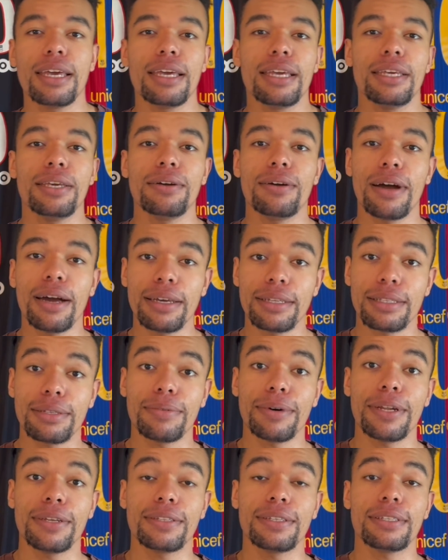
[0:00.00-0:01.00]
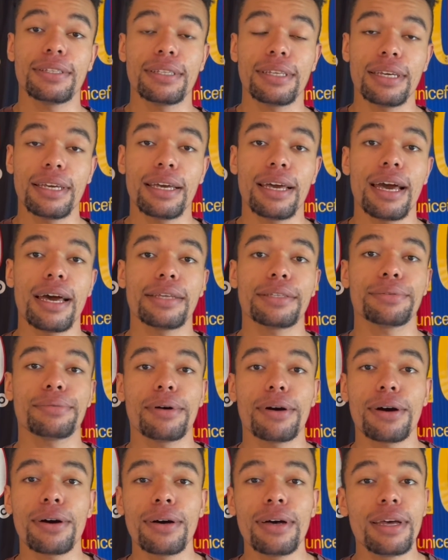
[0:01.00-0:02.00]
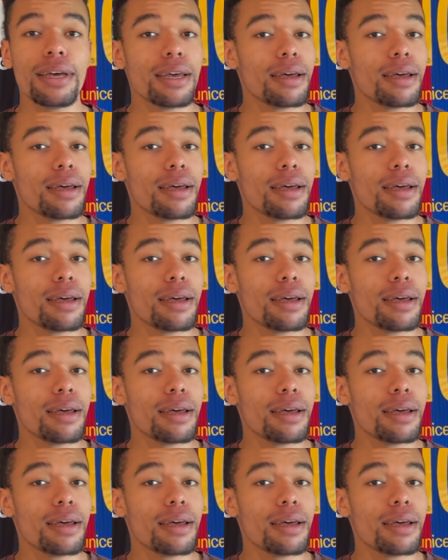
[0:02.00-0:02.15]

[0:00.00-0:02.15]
you guys wanted to see as well.